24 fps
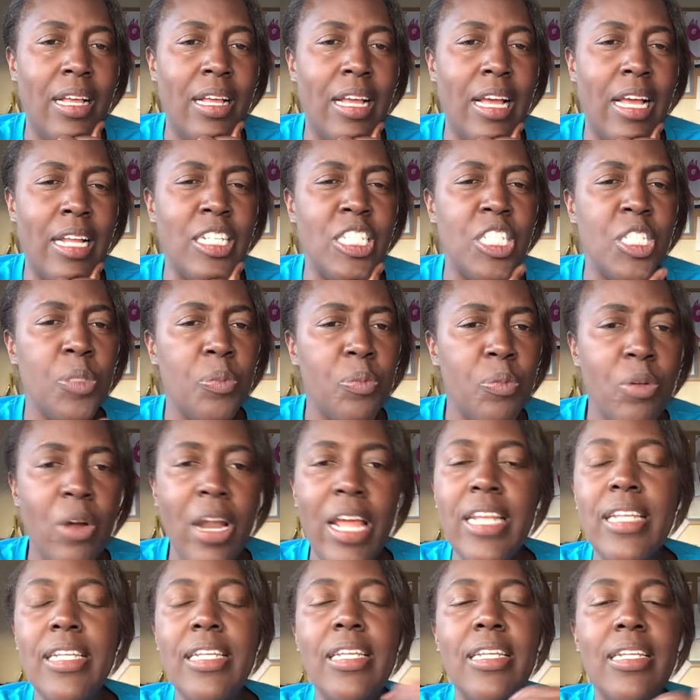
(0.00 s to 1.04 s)
and
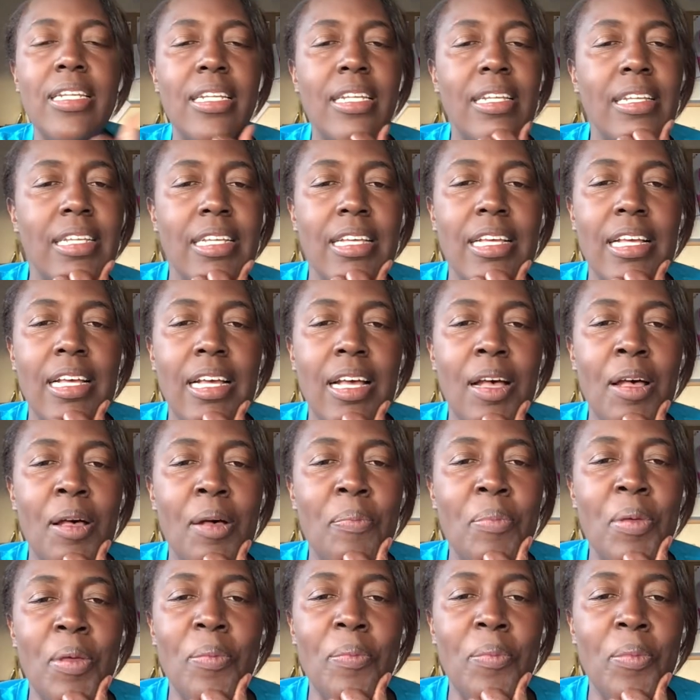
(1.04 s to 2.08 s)
spreading a
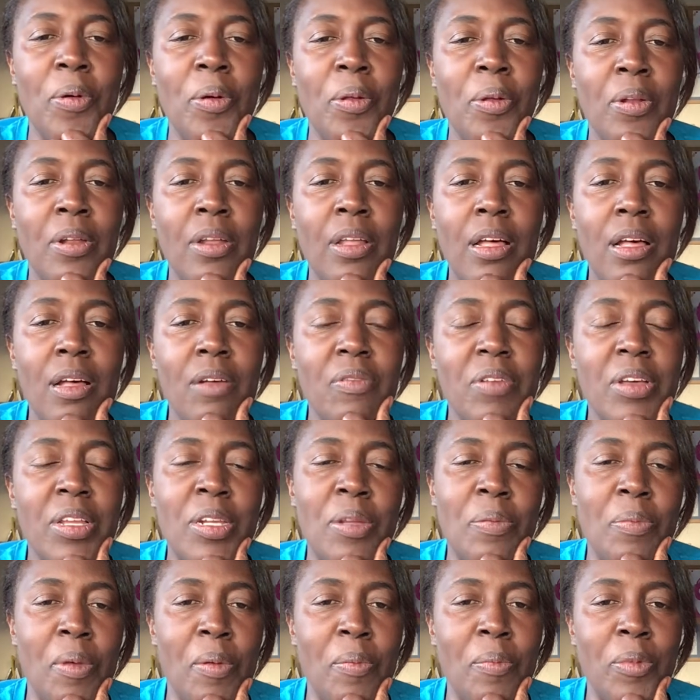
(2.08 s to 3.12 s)
bit more love and a
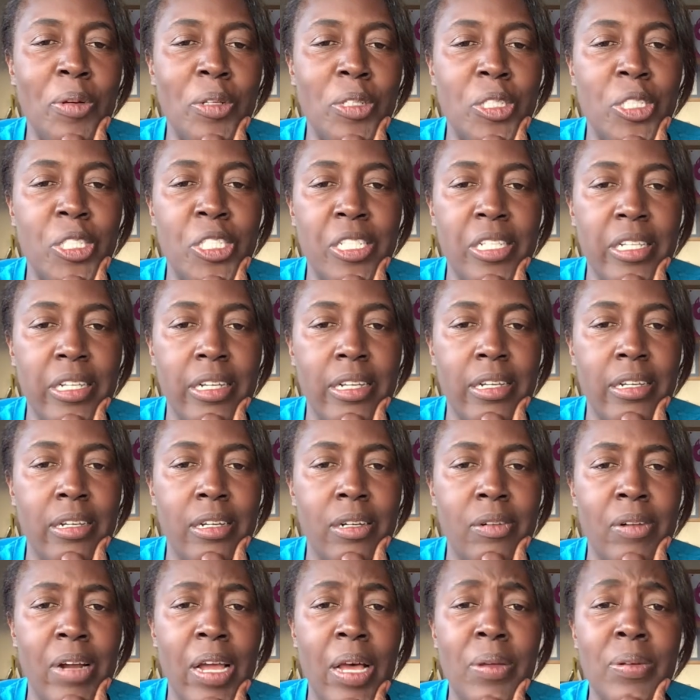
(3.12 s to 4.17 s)
bit more cheer
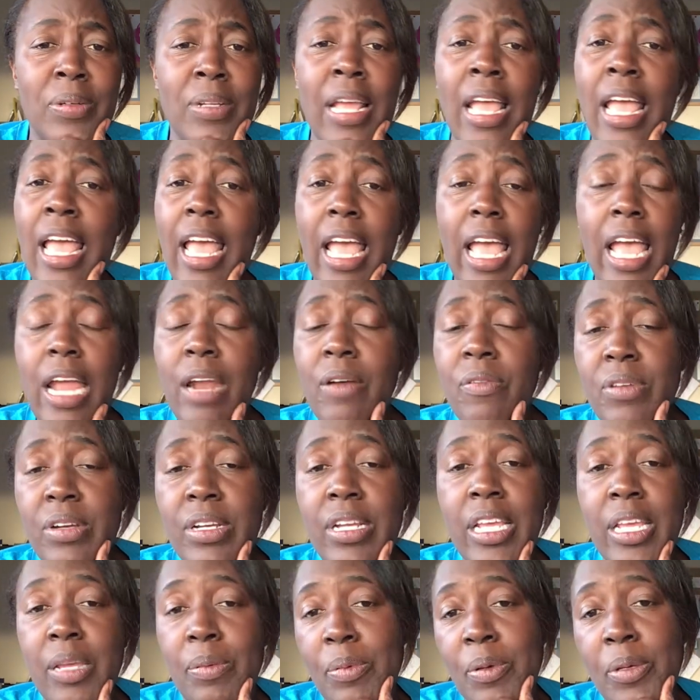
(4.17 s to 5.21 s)
around every
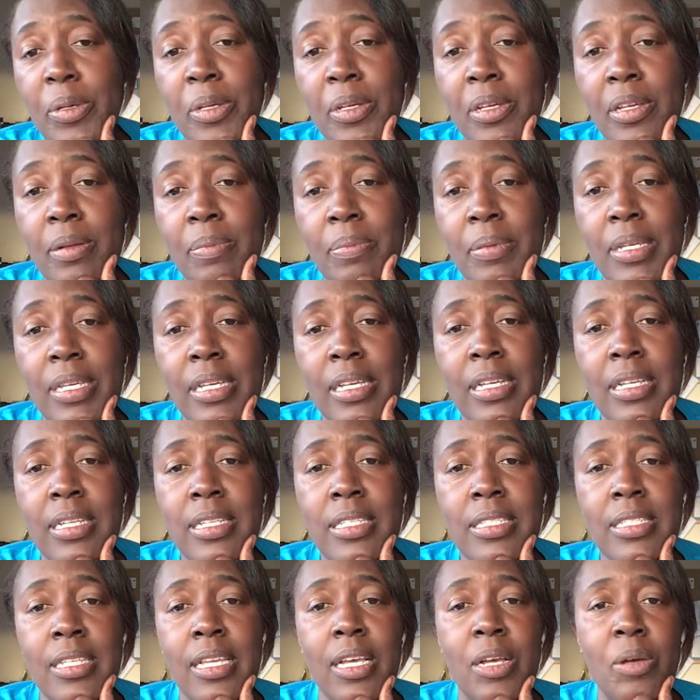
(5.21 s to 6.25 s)
neighbourhood,
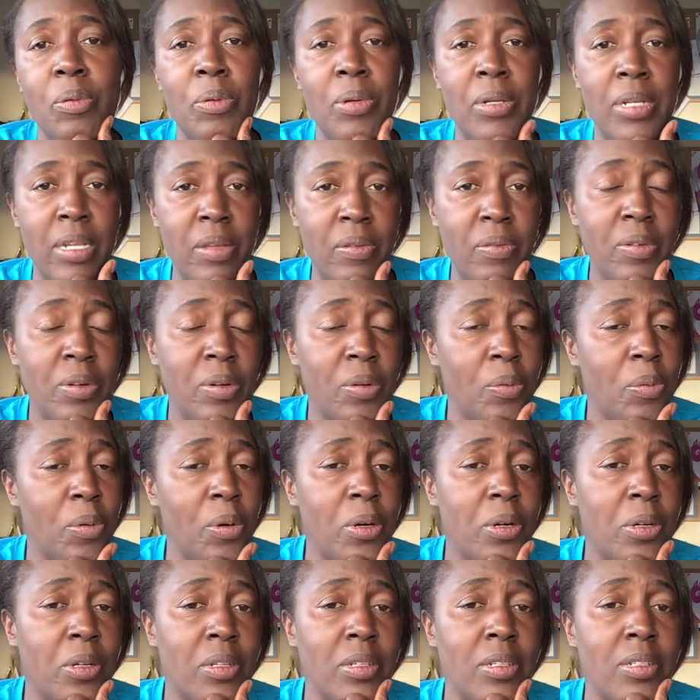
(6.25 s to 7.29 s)
because we live in a
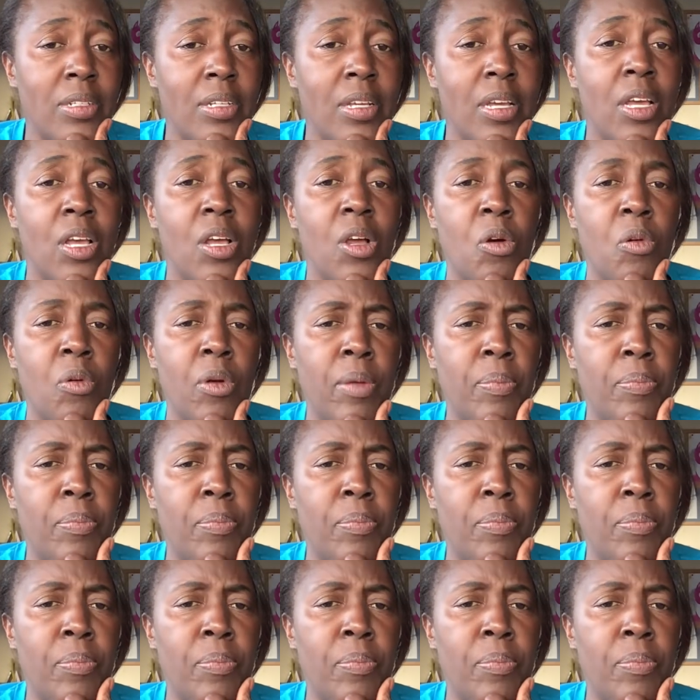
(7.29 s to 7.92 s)
world where